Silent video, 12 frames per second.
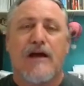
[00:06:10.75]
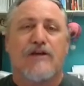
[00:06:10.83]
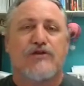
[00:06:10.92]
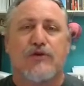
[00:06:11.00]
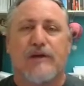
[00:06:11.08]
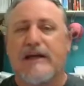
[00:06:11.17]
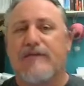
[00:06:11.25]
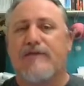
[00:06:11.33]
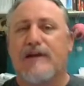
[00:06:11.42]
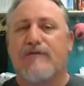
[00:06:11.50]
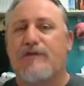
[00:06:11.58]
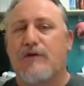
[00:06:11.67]
So
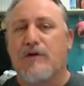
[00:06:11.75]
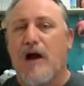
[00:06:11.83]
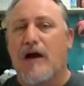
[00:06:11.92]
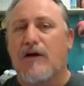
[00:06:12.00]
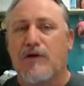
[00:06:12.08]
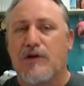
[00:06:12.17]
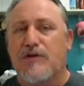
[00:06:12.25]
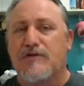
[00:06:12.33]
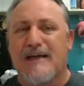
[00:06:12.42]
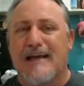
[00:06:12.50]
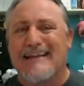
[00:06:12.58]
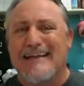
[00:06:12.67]
even if you're not going to use
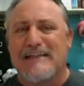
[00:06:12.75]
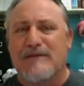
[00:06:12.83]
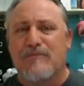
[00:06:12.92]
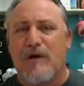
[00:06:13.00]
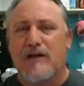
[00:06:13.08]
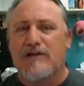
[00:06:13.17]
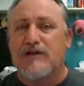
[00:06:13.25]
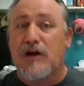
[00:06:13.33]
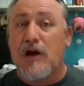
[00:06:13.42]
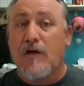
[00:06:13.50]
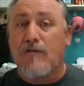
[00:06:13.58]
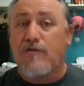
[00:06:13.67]
that Legion much
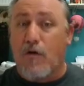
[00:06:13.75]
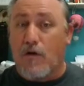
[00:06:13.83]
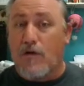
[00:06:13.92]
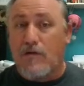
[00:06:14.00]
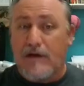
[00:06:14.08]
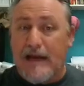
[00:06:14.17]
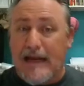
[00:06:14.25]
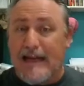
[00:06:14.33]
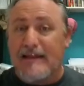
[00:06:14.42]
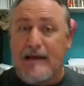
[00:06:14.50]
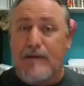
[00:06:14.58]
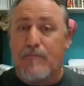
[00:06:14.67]
for
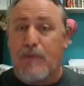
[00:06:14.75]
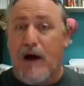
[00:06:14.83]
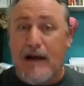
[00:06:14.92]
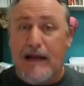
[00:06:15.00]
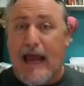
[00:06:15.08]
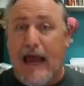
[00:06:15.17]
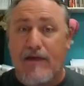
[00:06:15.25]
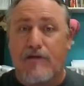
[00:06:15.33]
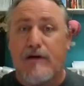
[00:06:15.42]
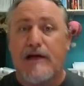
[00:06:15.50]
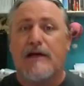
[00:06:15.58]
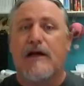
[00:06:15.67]
anything but
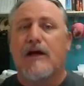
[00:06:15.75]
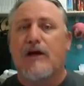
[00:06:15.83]
gathering,